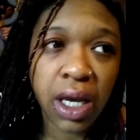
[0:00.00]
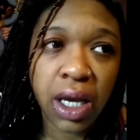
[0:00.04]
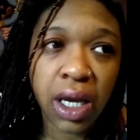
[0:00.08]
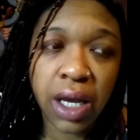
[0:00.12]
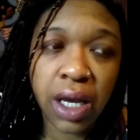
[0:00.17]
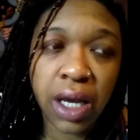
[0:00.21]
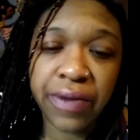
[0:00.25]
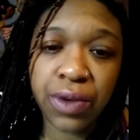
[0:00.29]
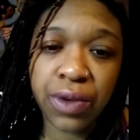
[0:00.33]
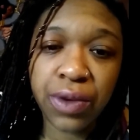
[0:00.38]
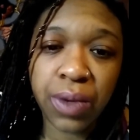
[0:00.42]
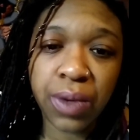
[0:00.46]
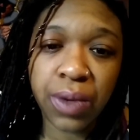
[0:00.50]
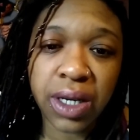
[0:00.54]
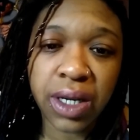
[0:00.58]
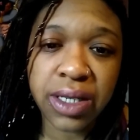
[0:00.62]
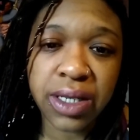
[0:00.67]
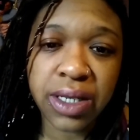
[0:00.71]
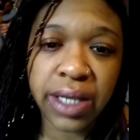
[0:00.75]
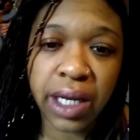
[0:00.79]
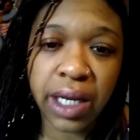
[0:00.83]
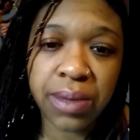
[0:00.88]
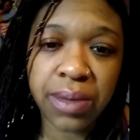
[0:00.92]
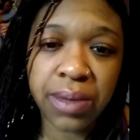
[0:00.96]
If you want to
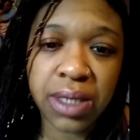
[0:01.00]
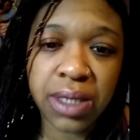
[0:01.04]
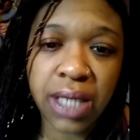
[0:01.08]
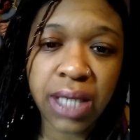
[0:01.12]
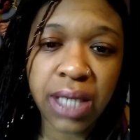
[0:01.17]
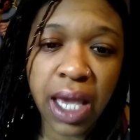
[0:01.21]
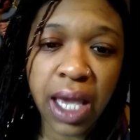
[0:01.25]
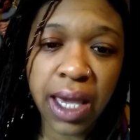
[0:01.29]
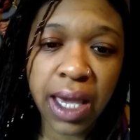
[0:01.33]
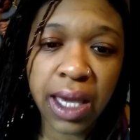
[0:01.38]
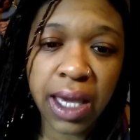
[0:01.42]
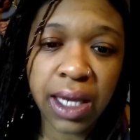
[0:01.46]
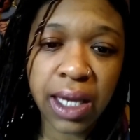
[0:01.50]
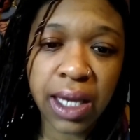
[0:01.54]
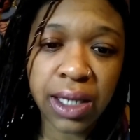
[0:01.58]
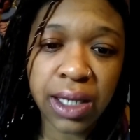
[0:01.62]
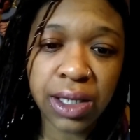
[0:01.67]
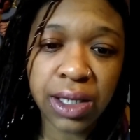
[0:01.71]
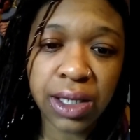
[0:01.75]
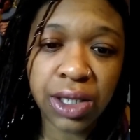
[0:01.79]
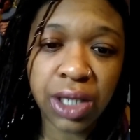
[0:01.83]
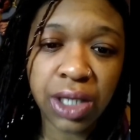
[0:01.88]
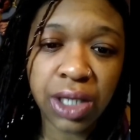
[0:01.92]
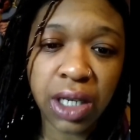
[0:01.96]
set up
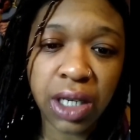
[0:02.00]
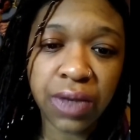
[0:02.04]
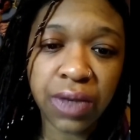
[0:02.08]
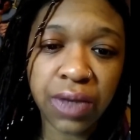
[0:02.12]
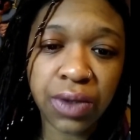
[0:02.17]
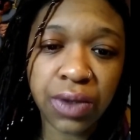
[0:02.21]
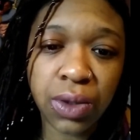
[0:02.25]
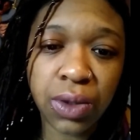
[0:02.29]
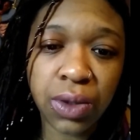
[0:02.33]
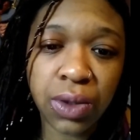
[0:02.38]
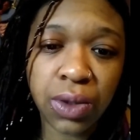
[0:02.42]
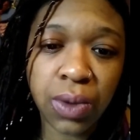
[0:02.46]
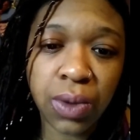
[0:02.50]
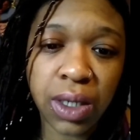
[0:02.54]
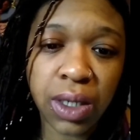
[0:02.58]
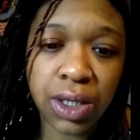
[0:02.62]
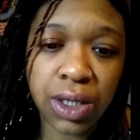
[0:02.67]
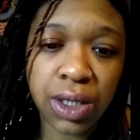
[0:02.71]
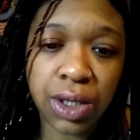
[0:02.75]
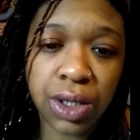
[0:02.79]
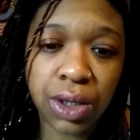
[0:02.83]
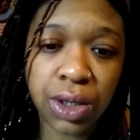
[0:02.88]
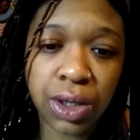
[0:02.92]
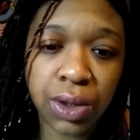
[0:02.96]
sage, if you want
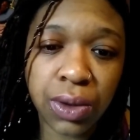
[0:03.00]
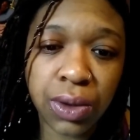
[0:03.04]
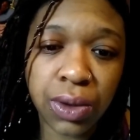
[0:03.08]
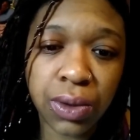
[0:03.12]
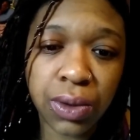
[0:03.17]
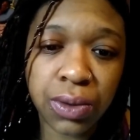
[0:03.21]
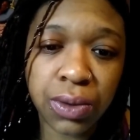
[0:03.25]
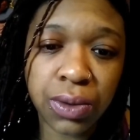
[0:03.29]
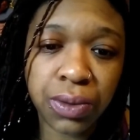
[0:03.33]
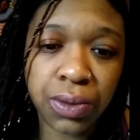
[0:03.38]
to